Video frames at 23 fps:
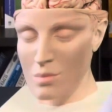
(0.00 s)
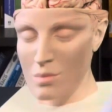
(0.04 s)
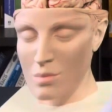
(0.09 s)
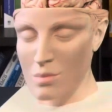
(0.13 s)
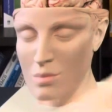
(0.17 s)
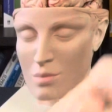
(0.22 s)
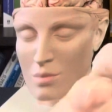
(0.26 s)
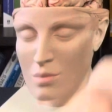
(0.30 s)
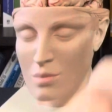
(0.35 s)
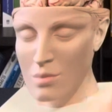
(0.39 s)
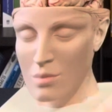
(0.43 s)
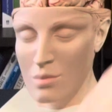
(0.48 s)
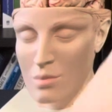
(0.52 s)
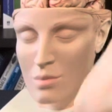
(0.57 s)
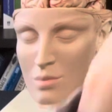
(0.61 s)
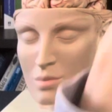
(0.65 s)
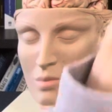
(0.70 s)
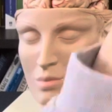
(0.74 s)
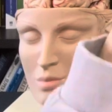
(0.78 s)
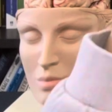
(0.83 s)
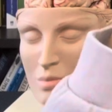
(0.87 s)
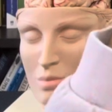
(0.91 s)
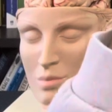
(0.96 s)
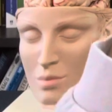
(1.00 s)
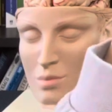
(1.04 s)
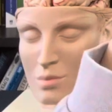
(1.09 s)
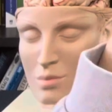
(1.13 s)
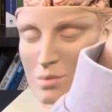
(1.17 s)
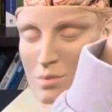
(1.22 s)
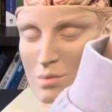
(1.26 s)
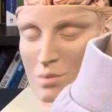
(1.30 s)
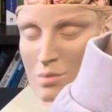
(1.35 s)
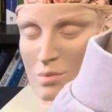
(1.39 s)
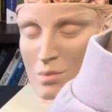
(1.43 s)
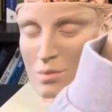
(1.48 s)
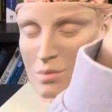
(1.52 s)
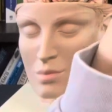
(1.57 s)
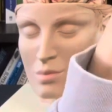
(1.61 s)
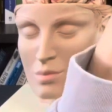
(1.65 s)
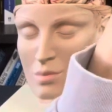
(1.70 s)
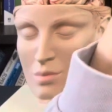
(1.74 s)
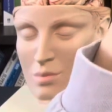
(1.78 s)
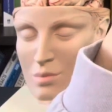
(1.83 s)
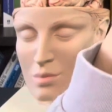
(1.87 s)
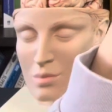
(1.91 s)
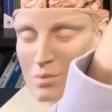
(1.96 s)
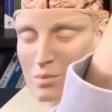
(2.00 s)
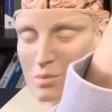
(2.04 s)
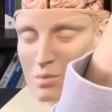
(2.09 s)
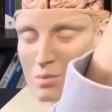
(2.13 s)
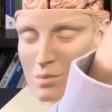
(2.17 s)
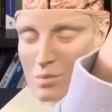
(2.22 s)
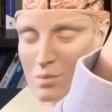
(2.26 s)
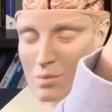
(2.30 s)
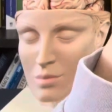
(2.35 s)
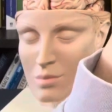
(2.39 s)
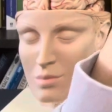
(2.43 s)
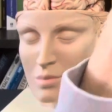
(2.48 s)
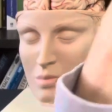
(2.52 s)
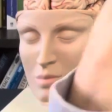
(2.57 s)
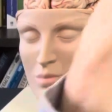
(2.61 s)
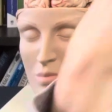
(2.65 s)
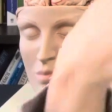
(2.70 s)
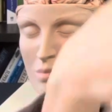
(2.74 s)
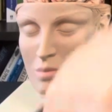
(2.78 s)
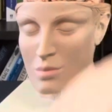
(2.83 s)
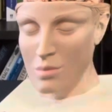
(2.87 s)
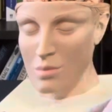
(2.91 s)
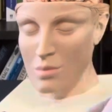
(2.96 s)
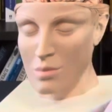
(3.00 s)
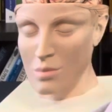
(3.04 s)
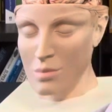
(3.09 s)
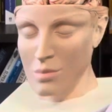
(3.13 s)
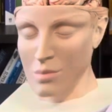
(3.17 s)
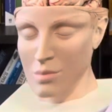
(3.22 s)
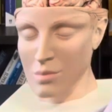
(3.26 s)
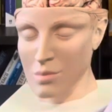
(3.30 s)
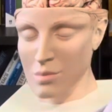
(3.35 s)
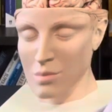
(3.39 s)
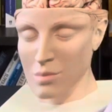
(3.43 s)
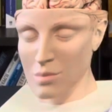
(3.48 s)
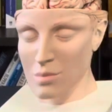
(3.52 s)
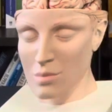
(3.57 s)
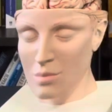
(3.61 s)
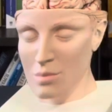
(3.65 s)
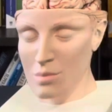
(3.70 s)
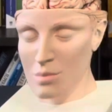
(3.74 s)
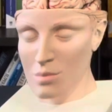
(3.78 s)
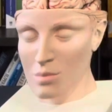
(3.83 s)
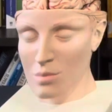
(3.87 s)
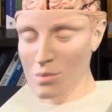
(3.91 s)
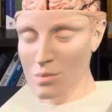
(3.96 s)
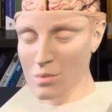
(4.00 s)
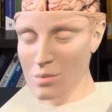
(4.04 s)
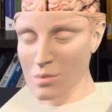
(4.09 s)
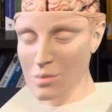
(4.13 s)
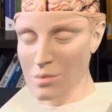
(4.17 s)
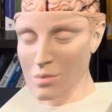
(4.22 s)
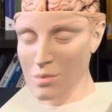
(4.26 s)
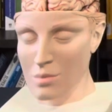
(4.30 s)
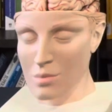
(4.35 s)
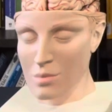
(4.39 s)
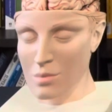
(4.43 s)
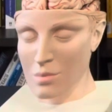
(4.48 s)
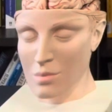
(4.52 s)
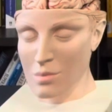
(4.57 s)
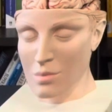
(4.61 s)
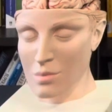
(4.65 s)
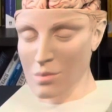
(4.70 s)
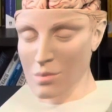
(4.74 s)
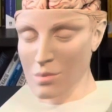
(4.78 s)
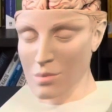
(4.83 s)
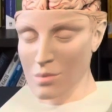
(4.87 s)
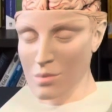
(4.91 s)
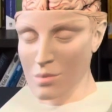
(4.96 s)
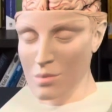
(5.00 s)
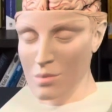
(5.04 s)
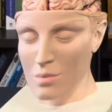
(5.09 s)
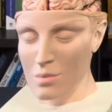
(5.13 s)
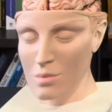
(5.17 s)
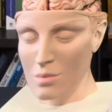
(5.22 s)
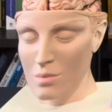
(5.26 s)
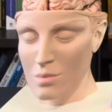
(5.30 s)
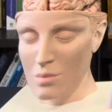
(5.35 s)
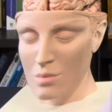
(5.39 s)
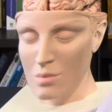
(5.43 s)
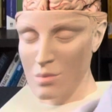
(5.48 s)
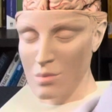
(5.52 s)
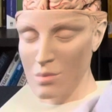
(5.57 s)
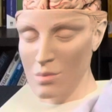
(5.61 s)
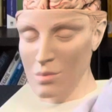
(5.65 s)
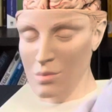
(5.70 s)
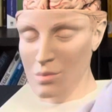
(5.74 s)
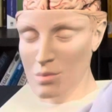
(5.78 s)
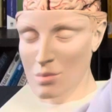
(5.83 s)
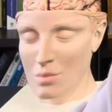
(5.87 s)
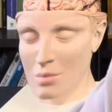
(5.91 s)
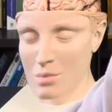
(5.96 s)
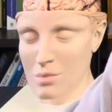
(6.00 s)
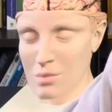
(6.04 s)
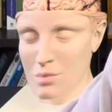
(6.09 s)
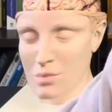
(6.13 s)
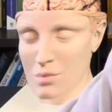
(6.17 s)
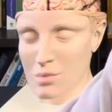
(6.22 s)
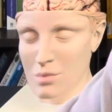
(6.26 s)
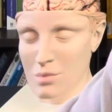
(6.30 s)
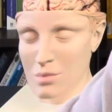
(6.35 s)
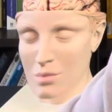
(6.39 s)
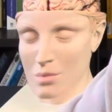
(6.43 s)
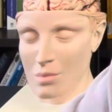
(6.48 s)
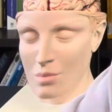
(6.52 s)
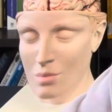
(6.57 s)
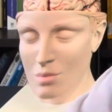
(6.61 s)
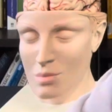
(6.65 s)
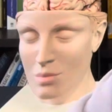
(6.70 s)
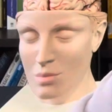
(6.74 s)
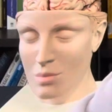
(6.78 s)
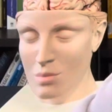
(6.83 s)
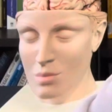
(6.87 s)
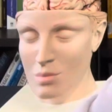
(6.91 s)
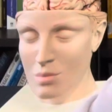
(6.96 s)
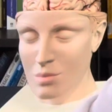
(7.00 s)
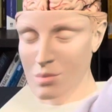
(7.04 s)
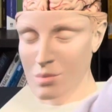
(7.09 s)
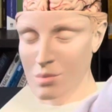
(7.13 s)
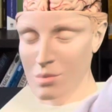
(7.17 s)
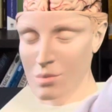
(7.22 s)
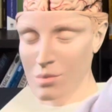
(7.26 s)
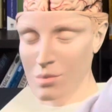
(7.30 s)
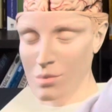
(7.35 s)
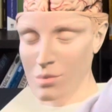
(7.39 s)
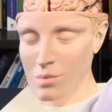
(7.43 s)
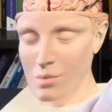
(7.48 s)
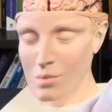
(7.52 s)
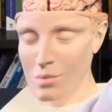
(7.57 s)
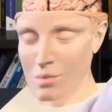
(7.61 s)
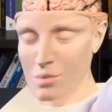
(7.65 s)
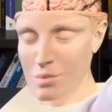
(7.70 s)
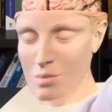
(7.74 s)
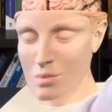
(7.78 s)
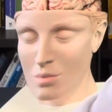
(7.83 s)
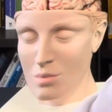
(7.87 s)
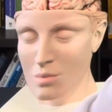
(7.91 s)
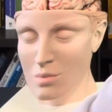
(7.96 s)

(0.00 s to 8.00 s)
No words are spoken by the person on screen.